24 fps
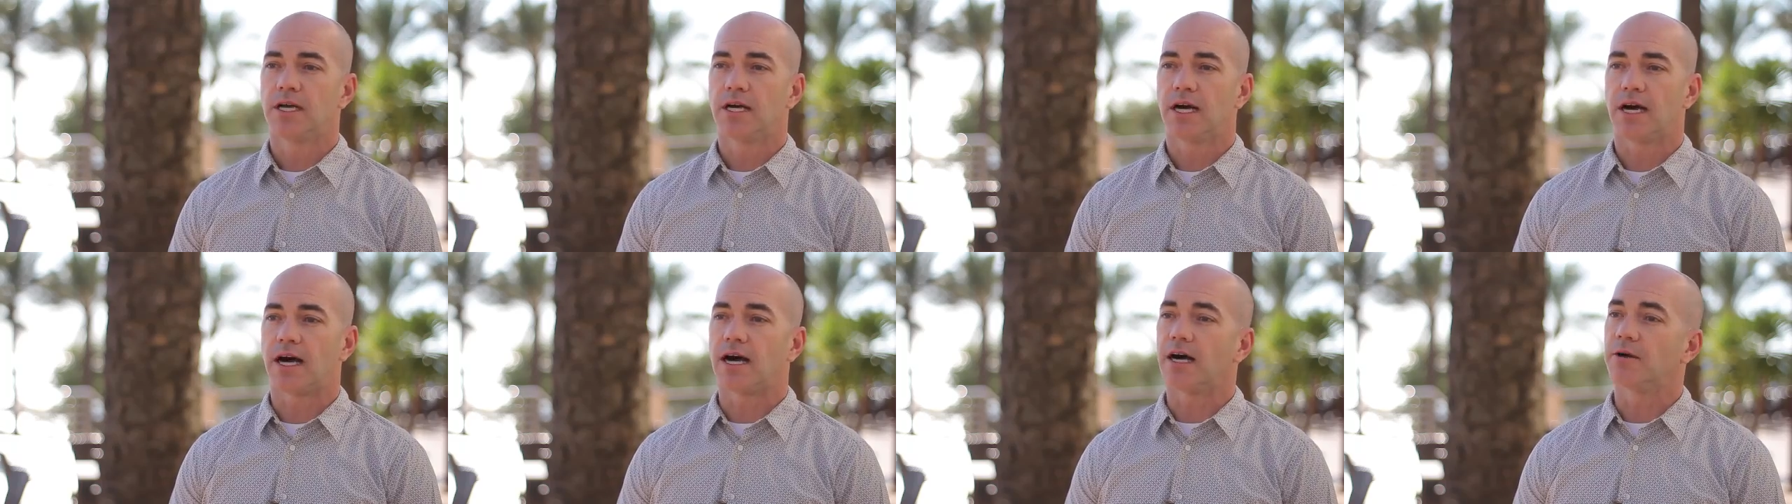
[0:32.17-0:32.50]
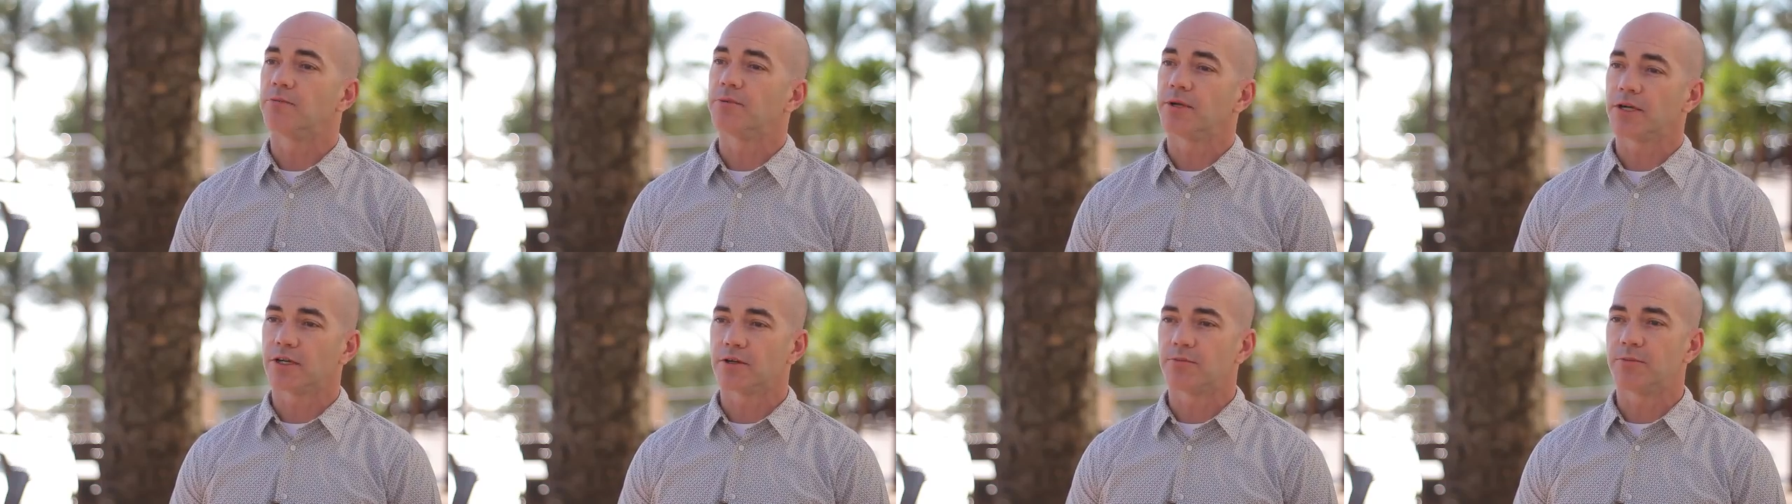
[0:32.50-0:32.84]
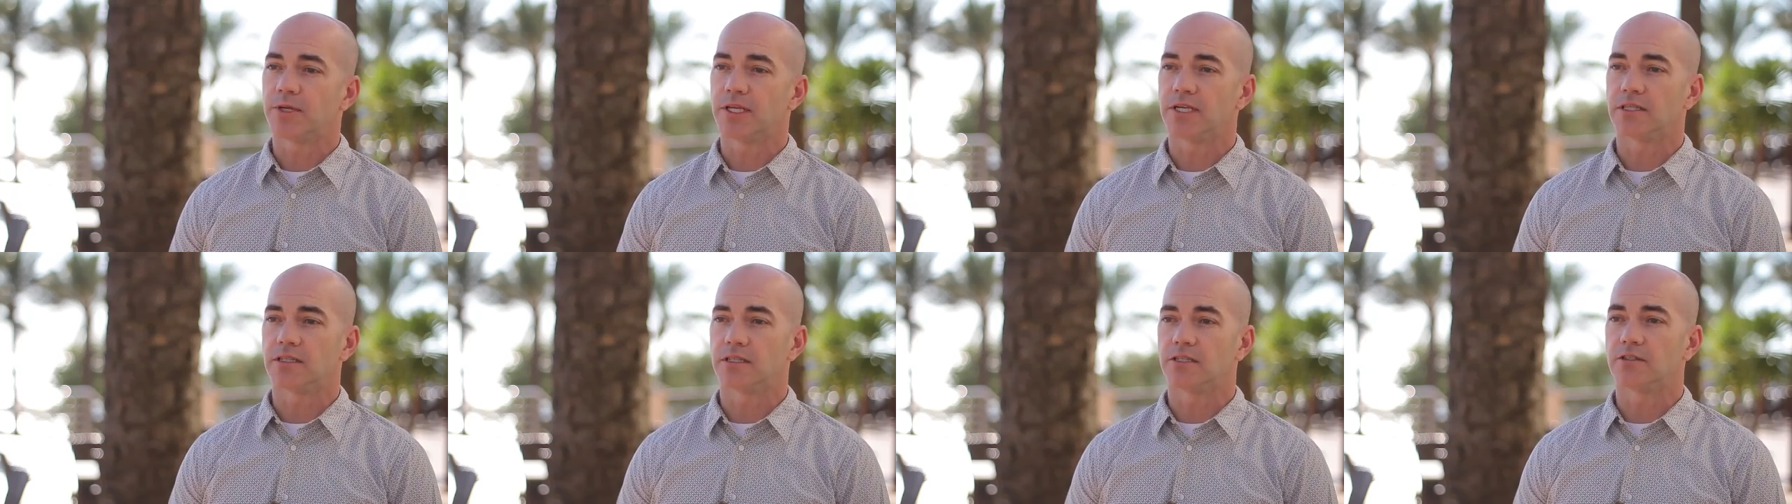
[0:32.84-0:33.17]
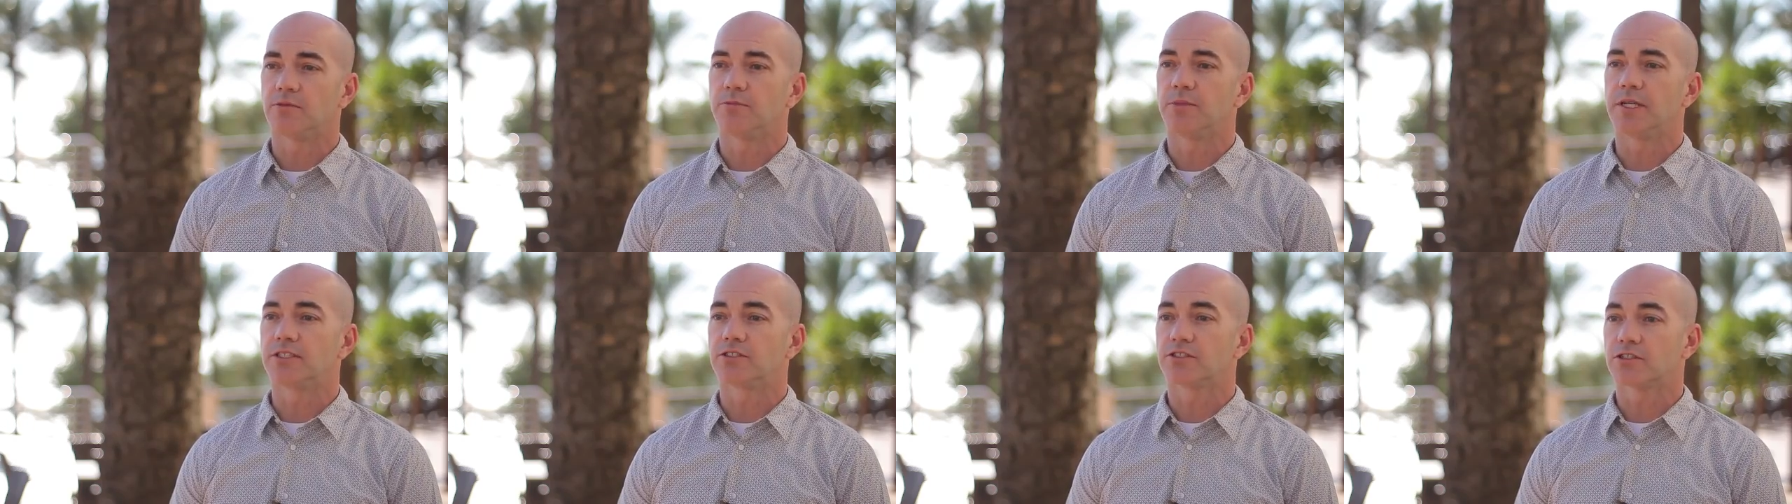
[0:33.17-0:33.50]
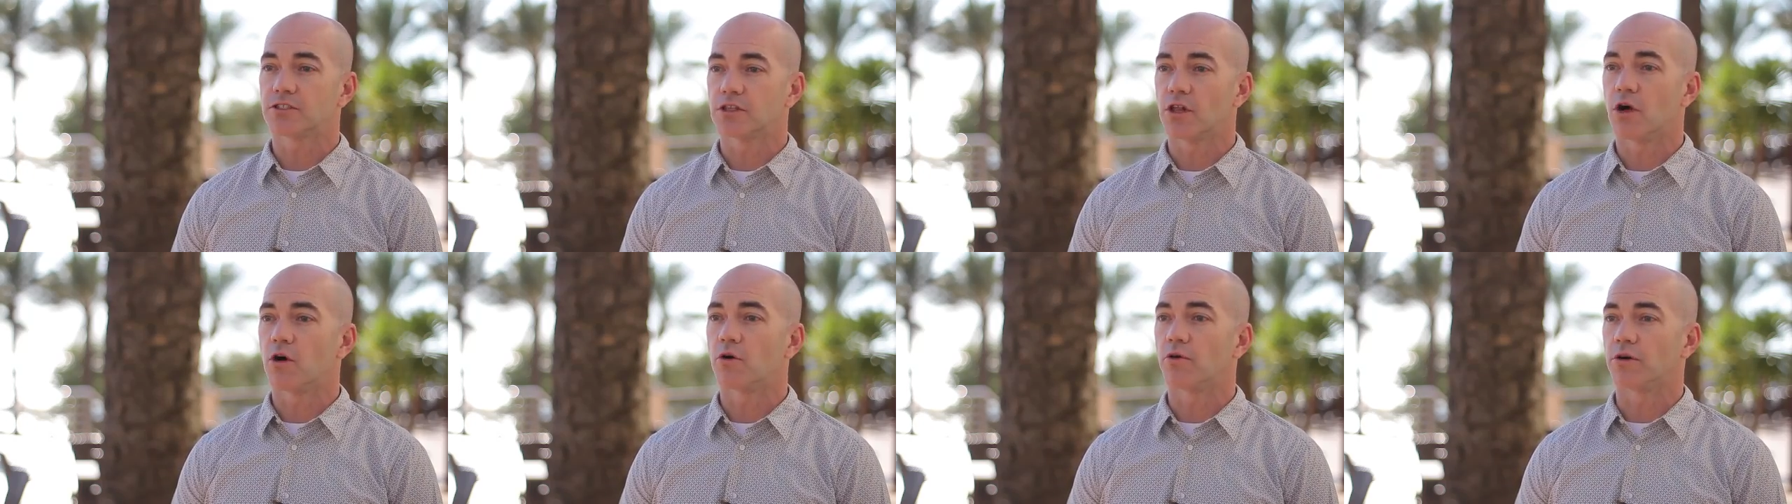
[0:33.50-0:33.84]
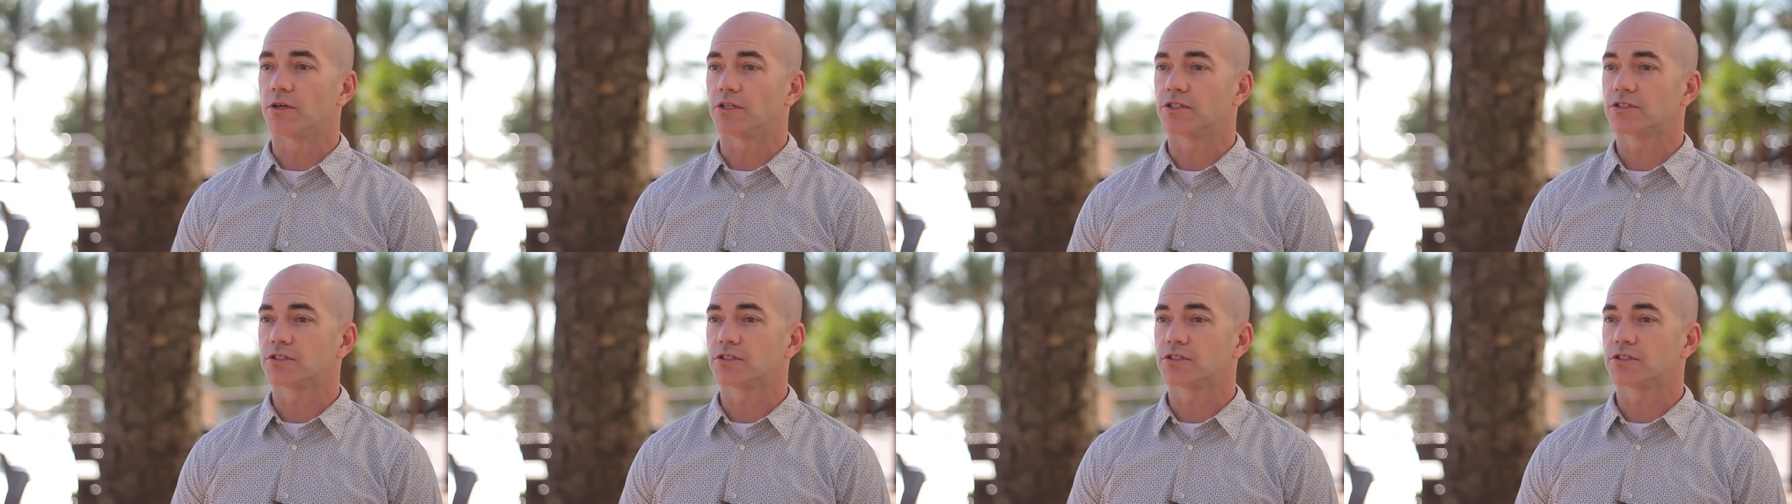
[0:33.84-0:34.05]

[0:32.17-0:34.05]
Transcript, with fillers: uh, appear to be a little bit slower.